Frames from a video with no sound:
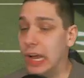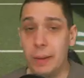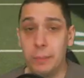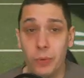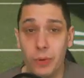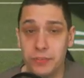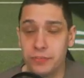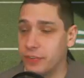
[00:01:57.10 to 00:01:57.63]
All
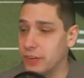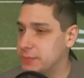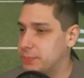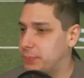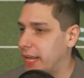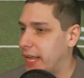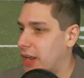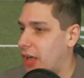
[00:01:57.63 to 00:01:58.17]
right, boys,
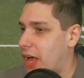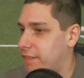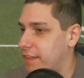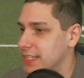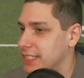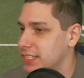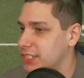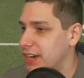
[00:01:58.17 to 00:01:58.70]
first play on
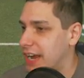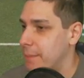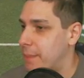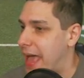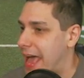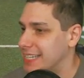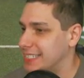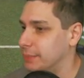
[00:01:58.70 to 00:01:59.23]
offense. Let's
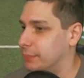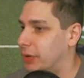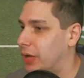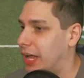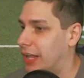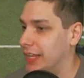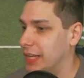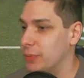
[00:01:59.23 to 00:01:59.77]
try and pass the
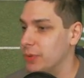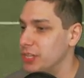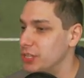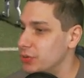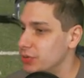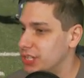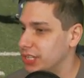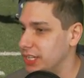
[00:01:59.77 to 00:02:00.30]
ball like
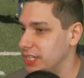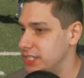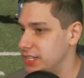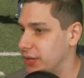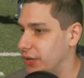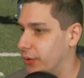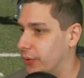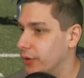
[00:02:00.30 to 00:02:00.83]
we usually
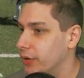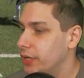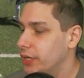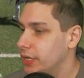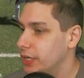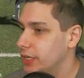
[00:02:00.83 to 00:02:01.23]
do.